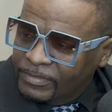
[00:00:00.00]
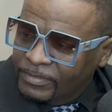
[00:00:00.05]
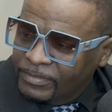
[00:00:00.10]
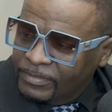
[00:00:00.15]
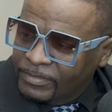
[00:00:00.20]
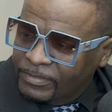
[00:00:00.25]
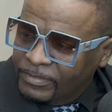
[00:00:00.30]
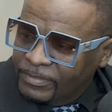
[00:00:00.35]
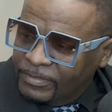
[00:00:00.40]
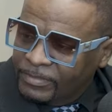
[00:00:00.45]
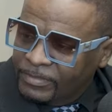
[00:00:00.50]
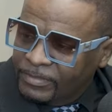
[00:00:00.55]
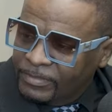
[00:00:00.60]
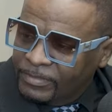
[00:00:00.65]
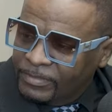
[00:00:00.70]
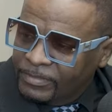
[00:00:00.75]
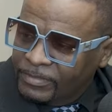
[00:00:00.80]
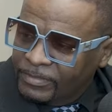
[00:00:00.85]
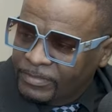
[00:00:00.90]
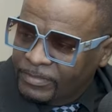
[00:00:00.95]

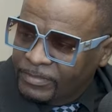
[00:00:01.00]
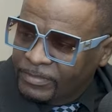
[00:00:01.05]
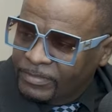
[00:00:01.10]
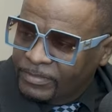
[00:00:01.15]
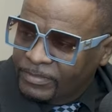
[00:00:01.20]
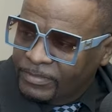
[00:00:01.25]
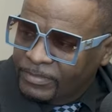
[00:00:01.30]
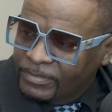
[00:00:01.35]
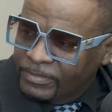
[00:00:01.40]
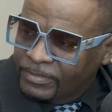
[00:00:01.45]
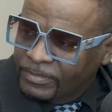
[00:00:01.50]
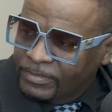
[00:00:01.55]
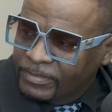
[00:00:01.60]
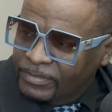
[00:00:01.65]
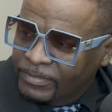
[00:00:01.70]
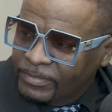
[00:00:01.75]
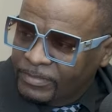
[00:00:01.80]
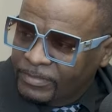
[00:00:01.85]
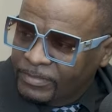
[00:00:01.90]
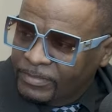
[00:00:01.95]

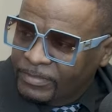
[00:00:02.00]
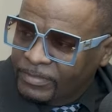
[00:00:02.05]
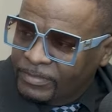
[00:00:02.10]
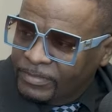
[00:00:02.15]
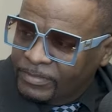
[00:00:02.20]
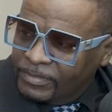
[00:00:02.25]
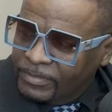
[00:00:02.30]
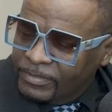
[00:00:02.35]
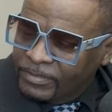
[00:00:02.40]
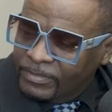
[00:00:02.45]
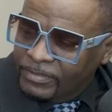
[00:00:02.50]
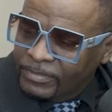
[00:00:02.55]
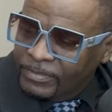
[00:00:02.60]
This person isn't speaking.